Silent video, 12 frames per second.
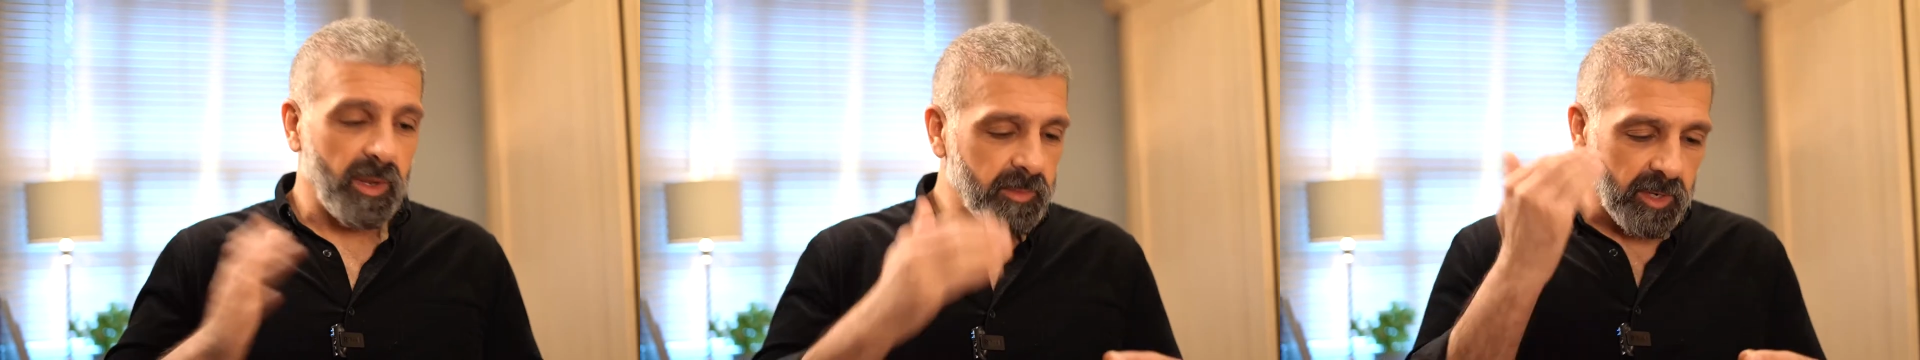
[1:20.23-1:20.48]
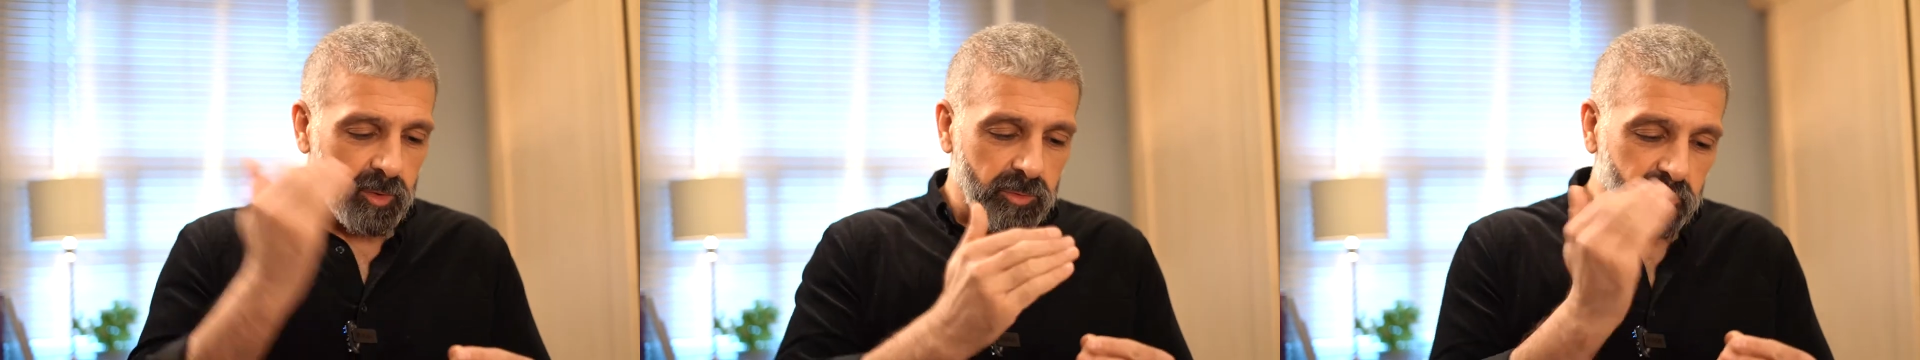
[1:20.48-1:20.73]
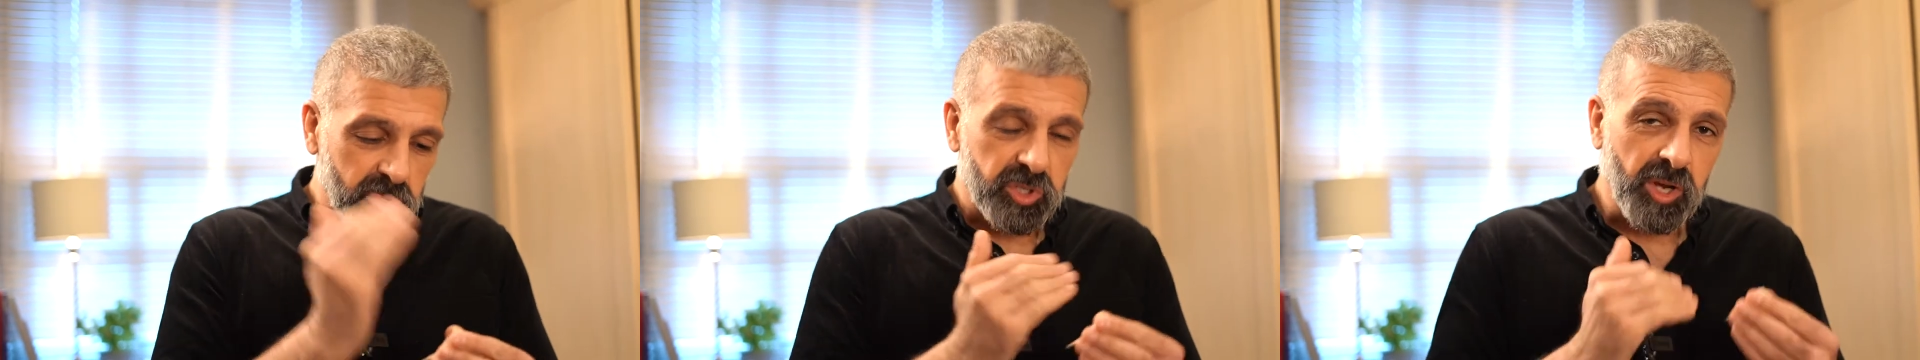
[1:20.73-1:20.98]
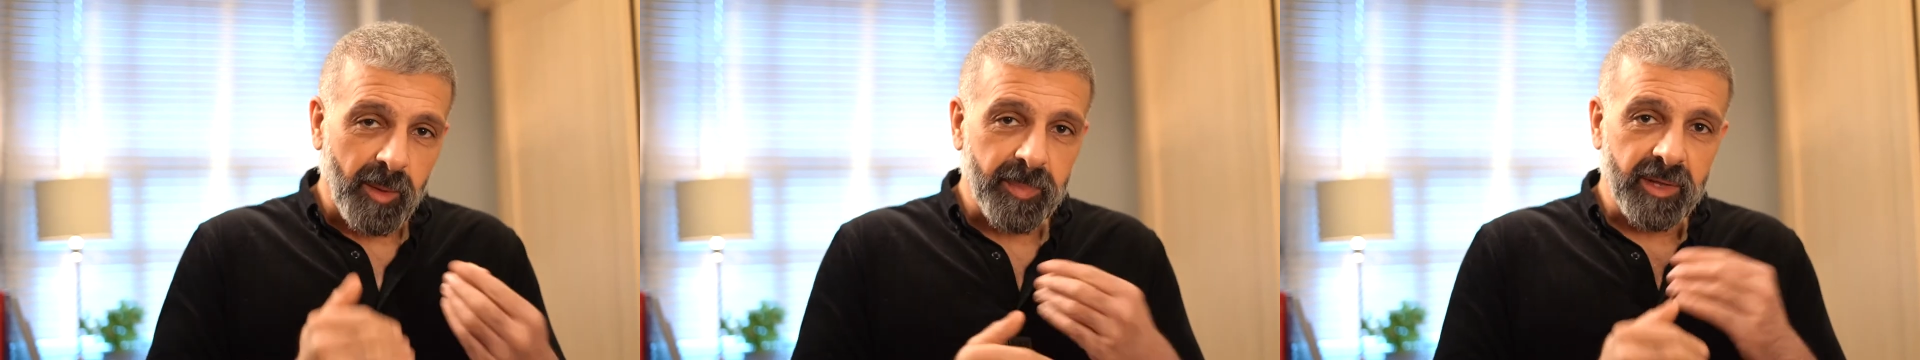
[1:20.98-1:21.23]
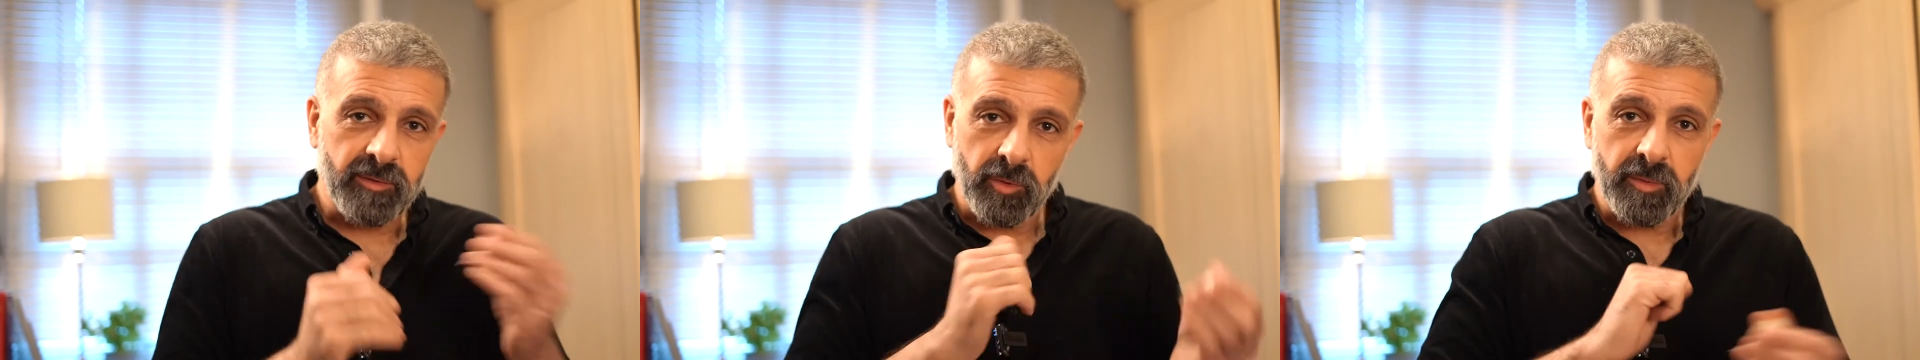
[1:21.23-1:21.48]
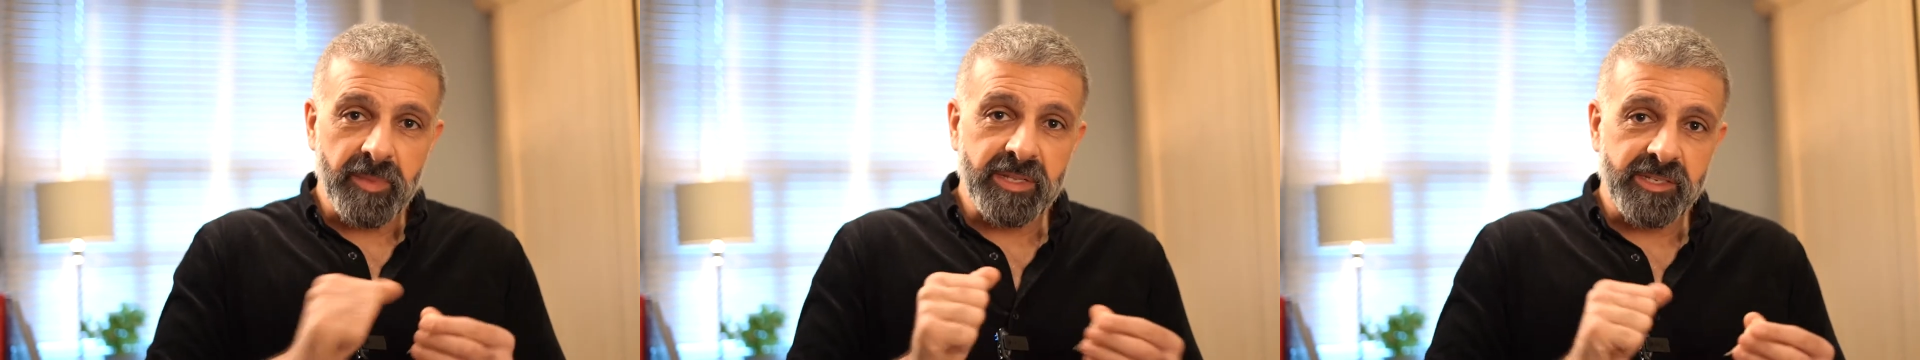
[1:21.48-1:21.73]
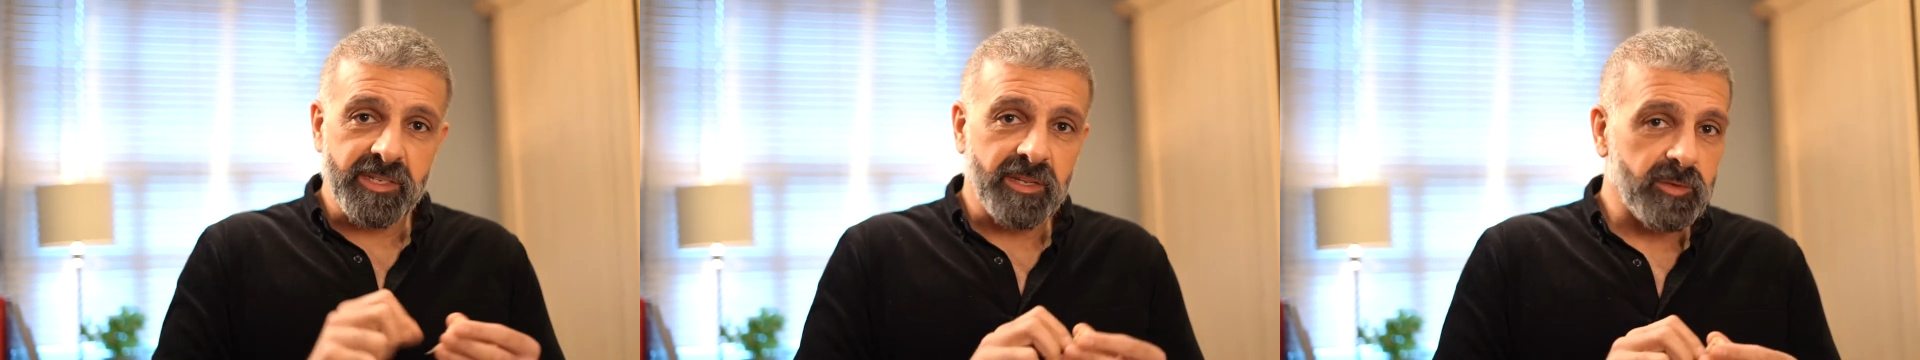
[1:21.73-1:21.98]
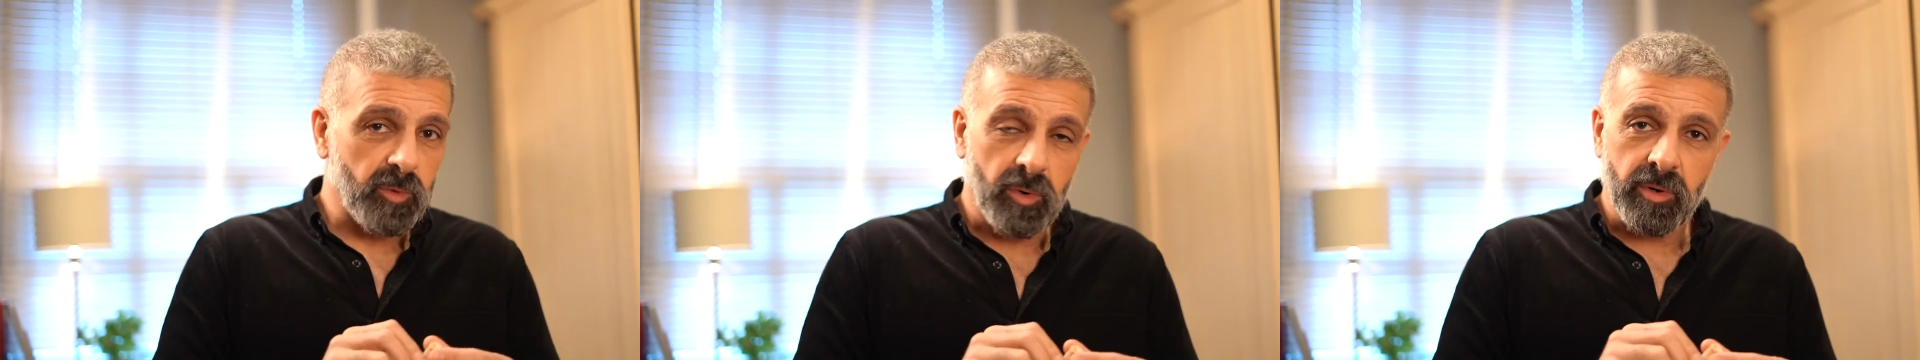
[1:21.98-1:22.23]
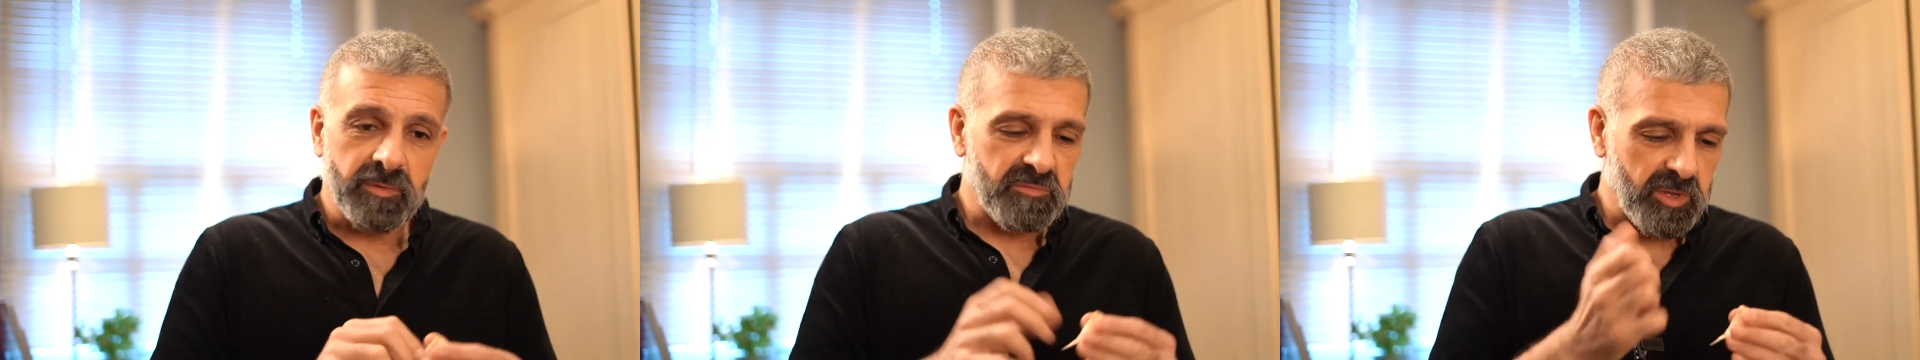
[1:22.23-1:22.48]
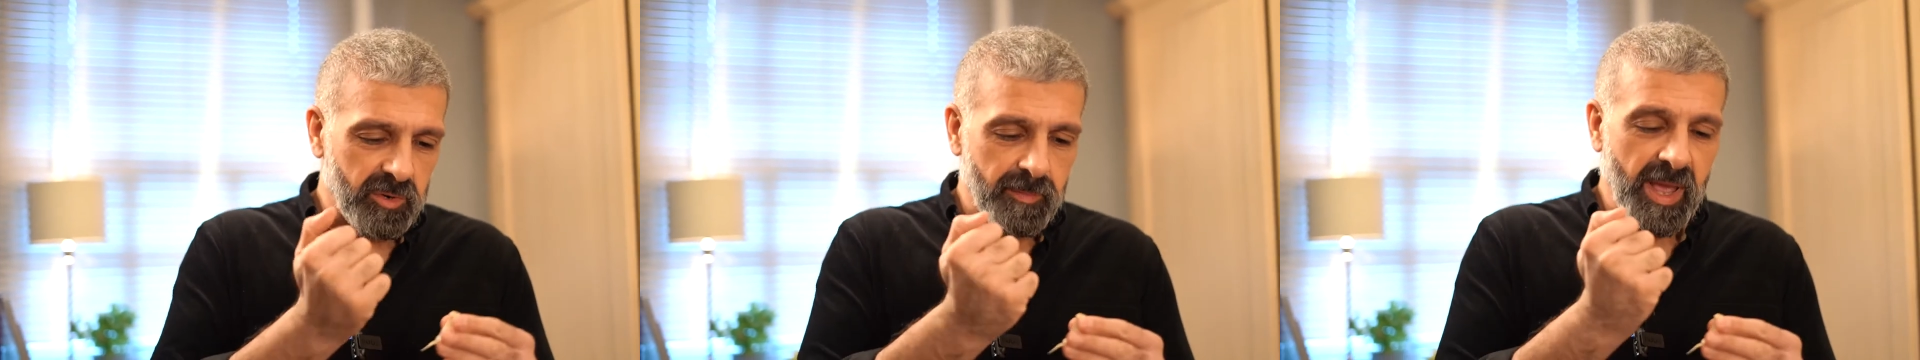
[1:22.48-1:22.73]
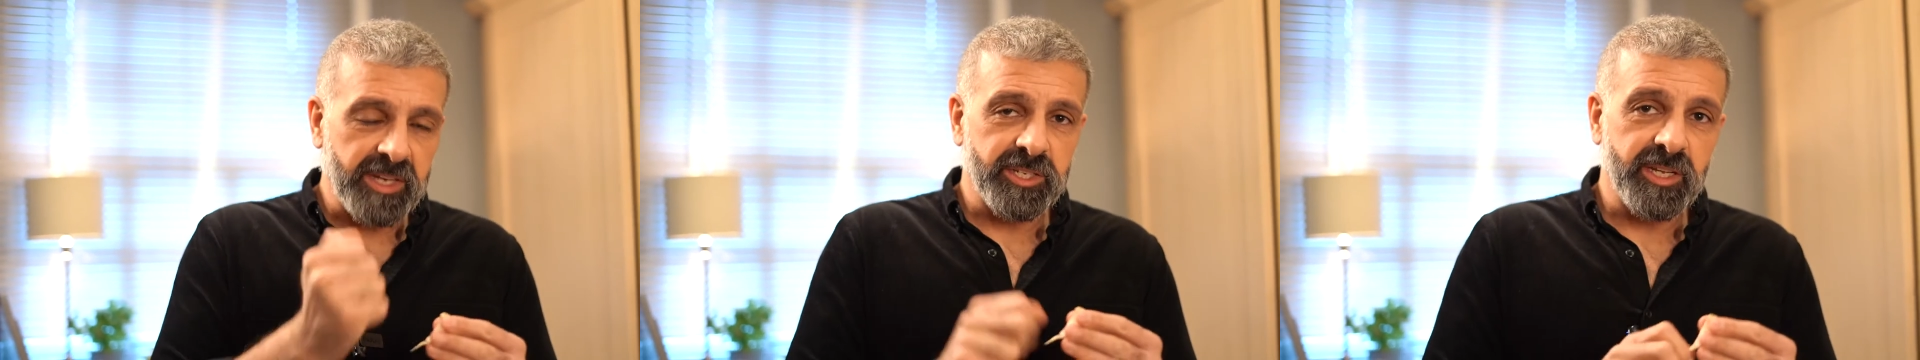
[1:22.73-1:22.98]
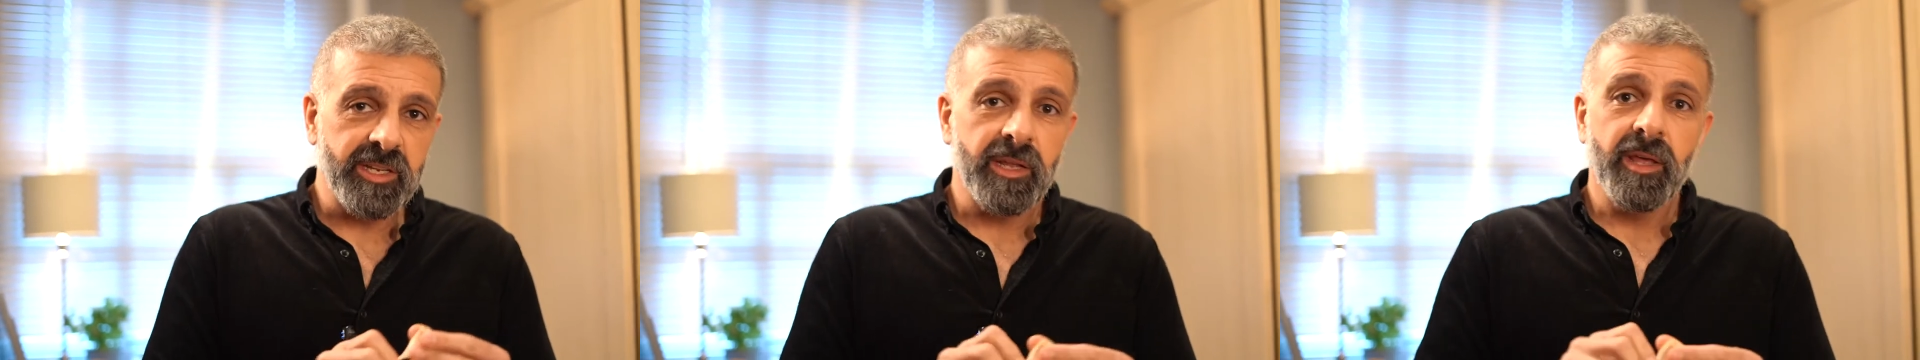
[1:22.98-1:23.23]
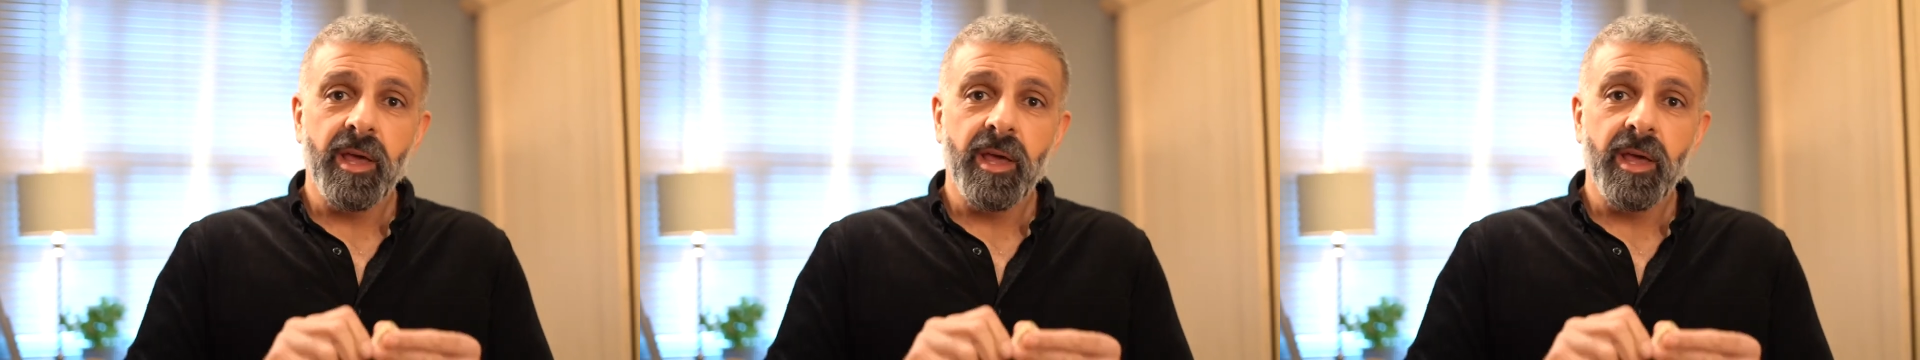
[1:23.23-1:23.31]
I'm not going to chop it or mince it or, you know, mash it.